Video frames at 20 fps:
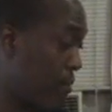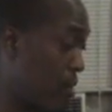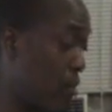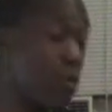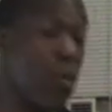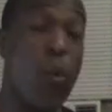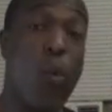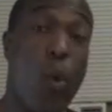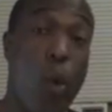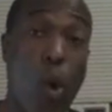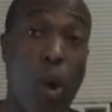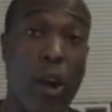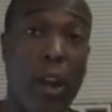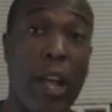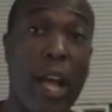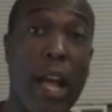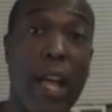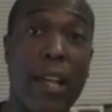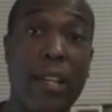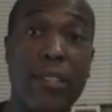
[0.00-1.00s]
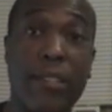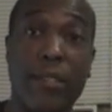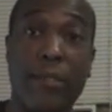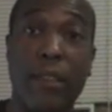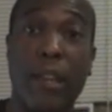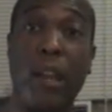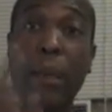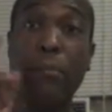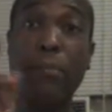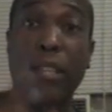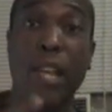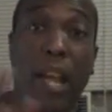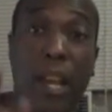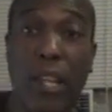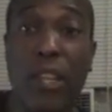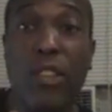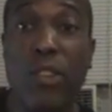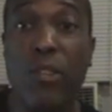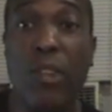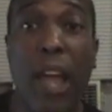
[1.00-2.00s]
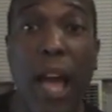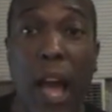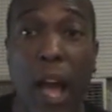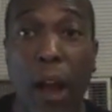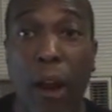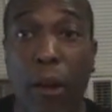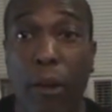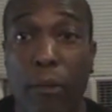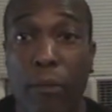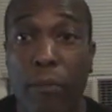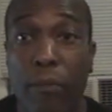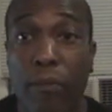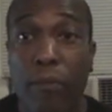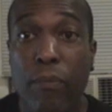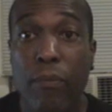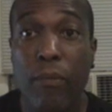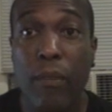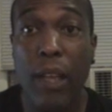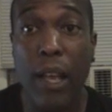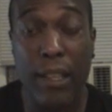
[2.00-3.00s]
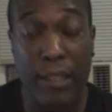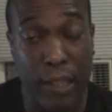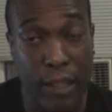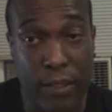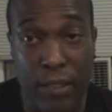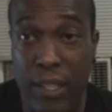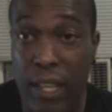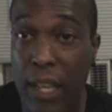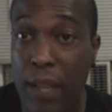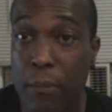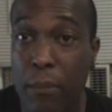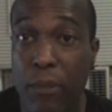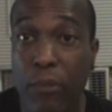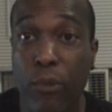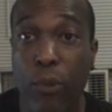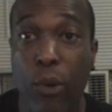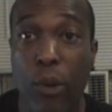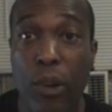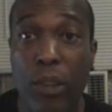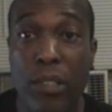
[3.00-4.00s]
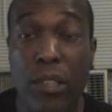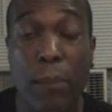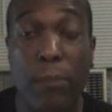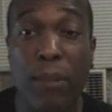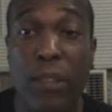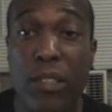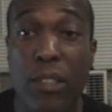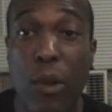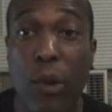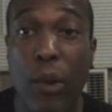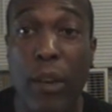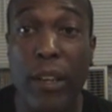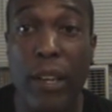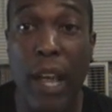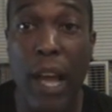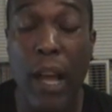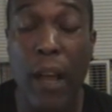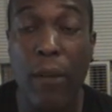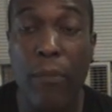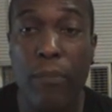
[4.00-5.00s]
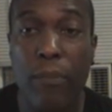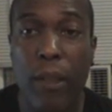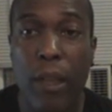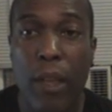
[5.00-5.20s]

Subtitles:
There's a war, guys. And I'm telling you now, as I said before, something's going down.